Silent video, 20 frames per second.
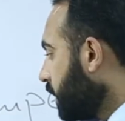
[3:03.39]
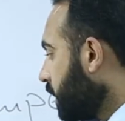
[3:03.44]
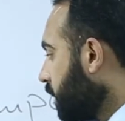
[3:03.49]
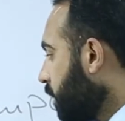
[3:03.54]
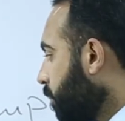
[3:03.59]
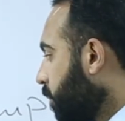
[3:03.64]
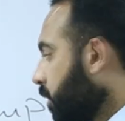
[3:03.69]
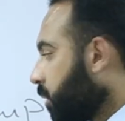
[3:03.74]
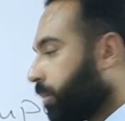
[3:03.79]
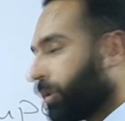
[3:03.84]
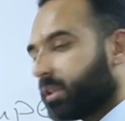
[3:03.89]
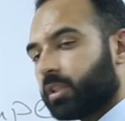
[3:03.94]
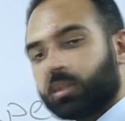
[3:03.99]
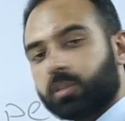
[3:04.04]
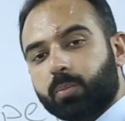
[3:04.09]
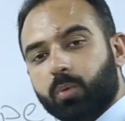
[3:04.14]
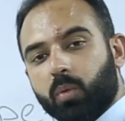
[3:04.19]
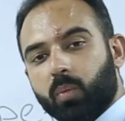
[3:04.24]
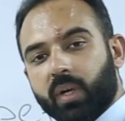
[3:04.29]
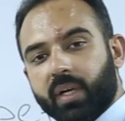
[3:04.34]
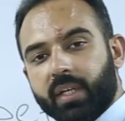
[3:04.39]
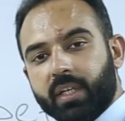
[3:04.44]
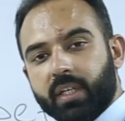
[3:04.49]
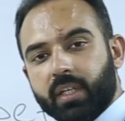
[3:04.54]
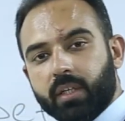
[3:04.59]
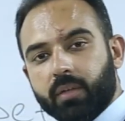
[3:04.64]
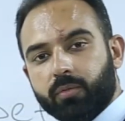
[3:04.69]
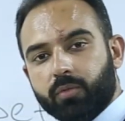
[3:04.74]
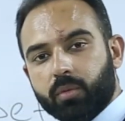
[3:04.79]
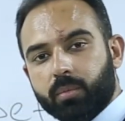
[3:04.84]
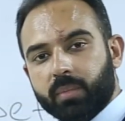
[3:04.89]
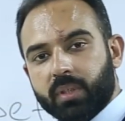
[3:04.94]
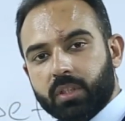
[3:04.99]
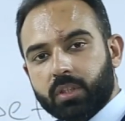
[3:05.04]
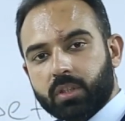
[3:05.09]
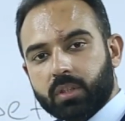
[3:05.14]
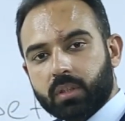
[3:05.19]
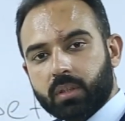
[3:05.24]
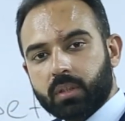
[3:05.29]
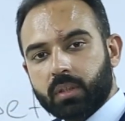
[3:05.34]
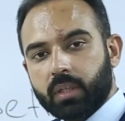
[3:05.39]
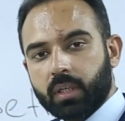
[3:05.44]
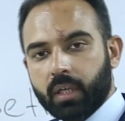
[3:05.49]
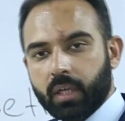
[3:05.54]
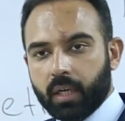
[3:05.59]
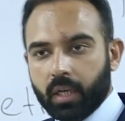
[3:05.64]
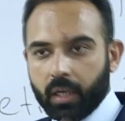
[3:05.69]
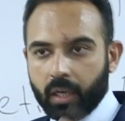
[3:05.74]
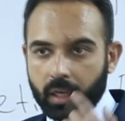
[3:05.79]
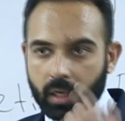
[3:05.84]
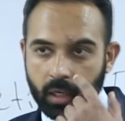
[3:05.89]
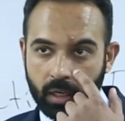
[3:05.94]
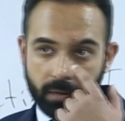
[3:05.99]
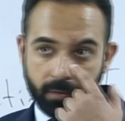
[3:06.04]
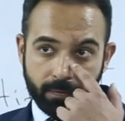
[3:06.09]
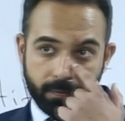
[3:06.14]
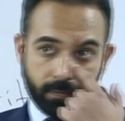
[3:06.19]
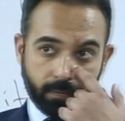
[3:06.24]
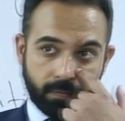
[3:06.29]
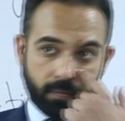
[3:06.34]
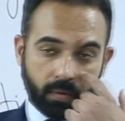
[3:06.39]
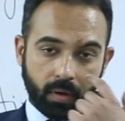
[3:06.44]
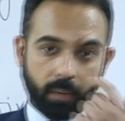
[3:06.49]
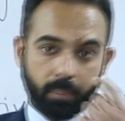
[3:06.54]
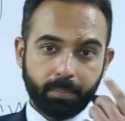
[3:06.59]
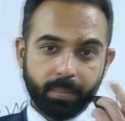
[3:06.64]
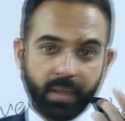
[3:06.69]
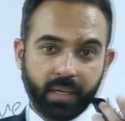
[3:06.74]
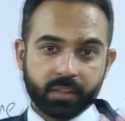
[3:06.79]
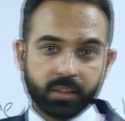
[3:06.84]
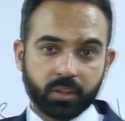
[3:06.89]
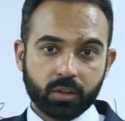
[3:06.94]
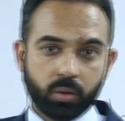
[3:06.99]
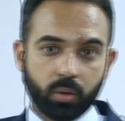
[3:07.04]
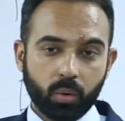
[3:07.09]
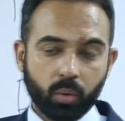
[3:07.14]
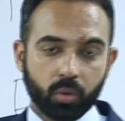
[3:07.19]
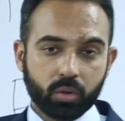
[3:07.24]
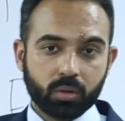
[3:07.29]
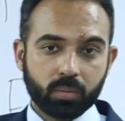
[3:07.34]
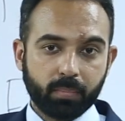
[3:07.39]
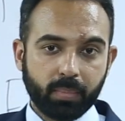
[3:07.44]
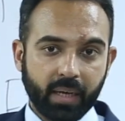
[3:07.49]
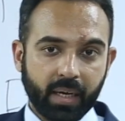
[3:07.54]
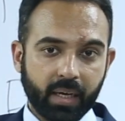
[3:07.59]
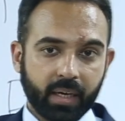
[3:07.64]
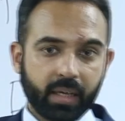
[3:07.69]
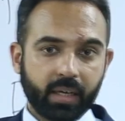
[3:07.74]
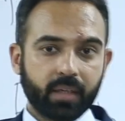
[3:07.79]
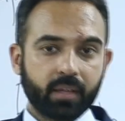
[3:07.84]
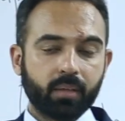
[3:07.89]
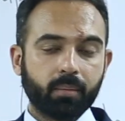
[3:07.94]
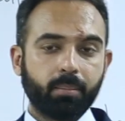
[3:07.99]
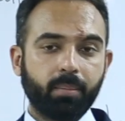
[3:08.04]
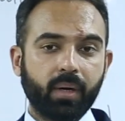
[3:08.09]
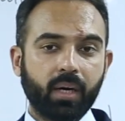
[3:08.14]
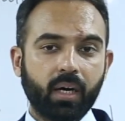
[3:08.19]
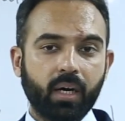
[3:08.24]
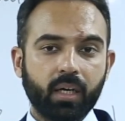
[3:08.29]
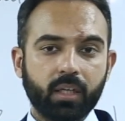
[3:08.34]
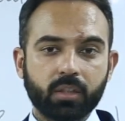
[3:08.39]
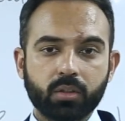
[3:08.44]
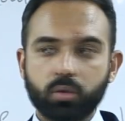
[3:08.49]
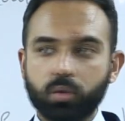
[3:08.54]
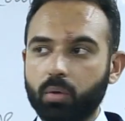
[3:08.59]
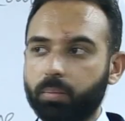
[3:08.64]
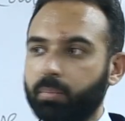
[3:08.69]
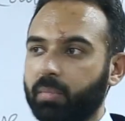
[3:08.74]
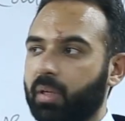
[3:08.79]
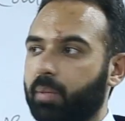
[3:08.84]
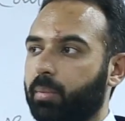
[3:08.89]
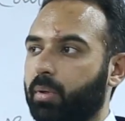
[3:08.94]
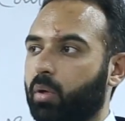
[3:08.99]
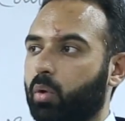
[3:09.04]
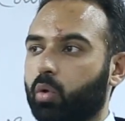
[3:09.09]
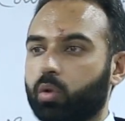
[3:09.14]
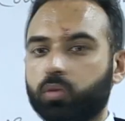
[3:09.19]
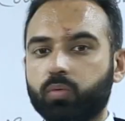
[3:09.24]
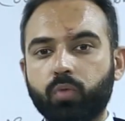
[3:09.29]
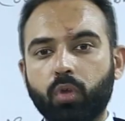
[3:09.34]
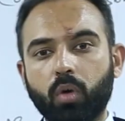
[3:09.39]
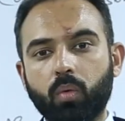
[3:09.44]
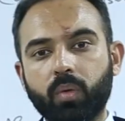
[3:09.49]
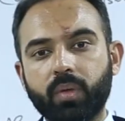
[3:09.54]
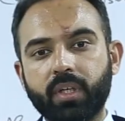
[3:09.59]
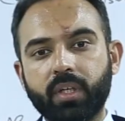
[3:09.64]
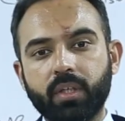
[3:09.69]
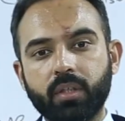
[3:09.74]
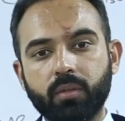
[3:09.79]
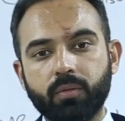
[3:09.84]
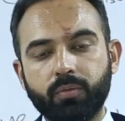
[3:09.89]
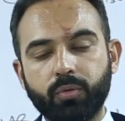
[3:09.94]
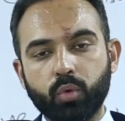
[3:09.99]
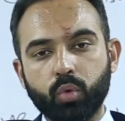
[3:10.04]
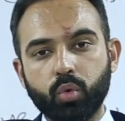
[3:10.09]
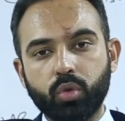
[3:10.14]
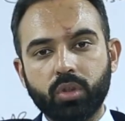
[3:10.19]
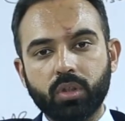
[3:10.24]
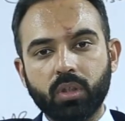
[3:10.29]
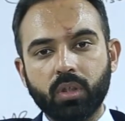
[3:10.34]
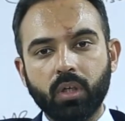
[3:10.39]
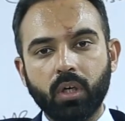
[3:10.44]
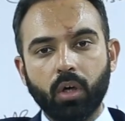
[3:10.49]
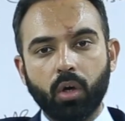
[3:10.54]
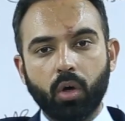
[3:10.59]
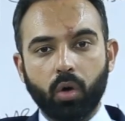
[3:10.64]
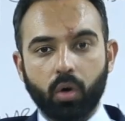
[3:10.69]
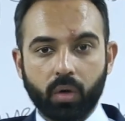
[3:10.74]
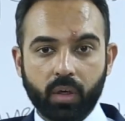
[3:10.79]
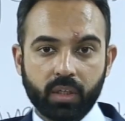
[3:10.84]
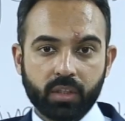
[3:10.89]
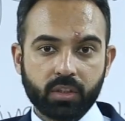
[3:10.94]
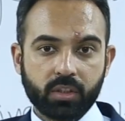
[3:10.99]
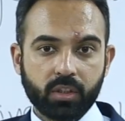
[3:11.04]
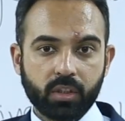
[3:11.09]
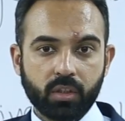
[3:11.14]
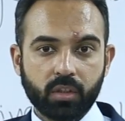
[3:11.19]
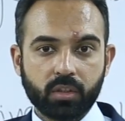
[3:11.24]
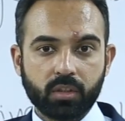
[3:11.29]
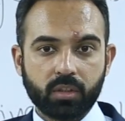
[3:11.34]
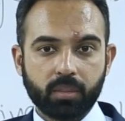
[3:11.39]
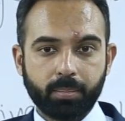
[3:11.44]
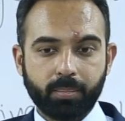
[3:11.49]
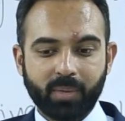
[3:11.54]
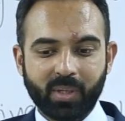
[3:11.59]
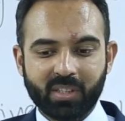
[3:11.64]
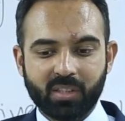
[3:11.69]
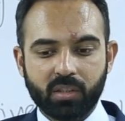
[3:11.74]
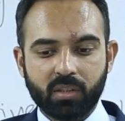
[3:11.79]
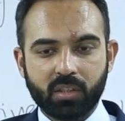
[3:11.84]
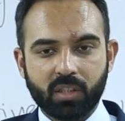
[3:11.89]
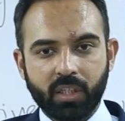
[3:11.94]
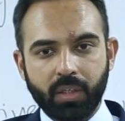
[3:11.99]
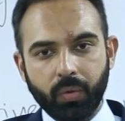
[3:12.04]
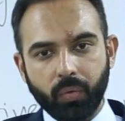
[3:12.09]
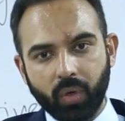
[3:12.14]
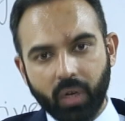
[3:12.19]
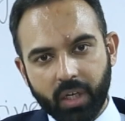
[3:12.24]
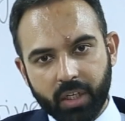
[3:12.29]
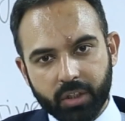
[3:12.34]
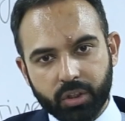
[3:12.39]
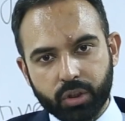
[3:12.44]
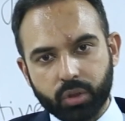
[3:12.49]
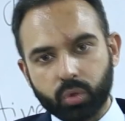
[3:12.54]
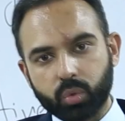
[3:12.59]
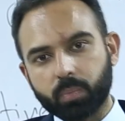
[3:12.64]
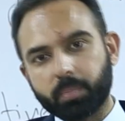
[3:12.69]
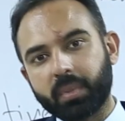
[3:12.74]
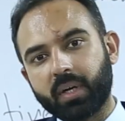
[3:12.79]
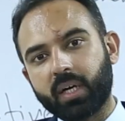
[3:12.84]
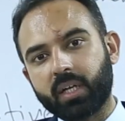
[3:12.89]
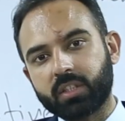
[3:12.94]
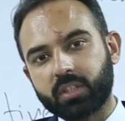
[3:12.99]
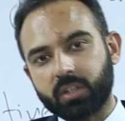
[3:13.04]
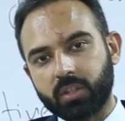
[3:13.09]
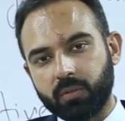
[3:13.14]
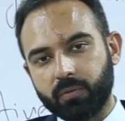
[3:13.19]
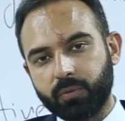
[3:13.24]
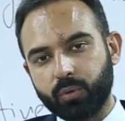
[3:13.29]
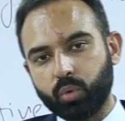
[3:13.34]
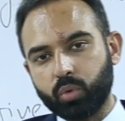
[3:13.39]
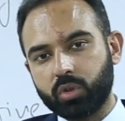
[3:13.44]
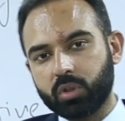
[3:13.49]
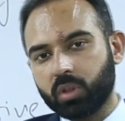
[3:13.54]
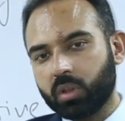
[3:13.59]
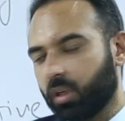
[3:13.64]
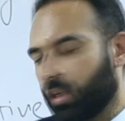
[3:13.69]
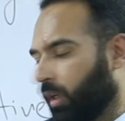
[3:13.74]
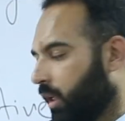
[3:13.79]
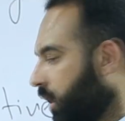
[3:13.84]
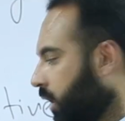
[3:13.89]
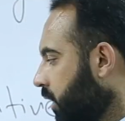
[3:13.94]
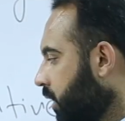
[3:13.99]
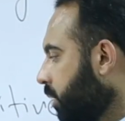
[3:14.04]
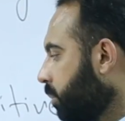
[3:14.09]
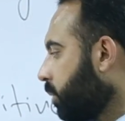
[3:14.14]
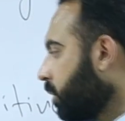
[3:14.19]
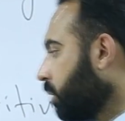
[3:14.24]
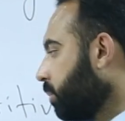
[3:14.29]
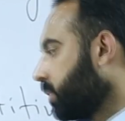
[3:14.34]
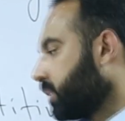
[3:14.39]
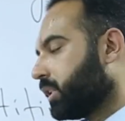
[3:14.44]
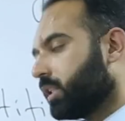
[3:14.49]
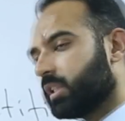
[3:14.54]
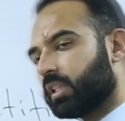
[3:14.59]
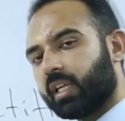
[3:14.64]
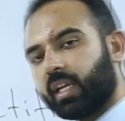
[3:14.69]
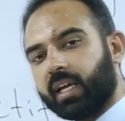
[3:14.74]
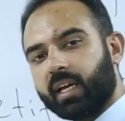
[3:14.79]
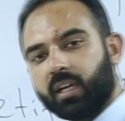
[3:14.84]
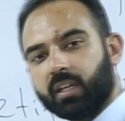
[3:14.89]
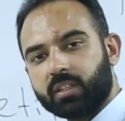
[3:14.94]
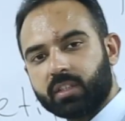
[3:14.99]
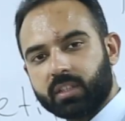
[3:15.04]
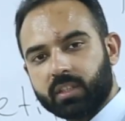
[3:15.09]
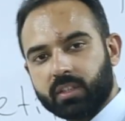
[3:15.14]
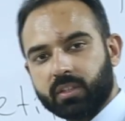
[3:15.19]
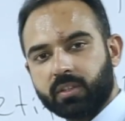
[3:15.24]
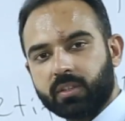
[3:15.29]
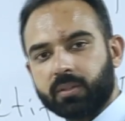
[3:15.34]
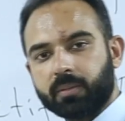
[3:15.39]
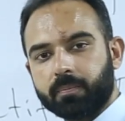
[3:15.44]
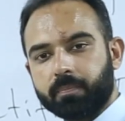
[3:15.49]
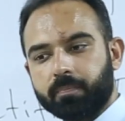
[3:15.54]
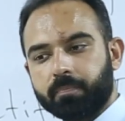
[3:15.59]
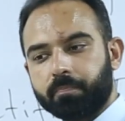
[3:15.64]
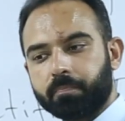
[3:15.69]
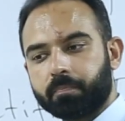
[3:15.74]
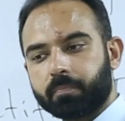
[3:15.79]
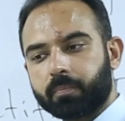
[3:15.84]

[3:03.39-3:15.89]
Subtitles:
The purpose is providing information. If a passage looks back at the past, or maybe looks forward at the future, or considers the present in relation to past and future, the purpose is analysis.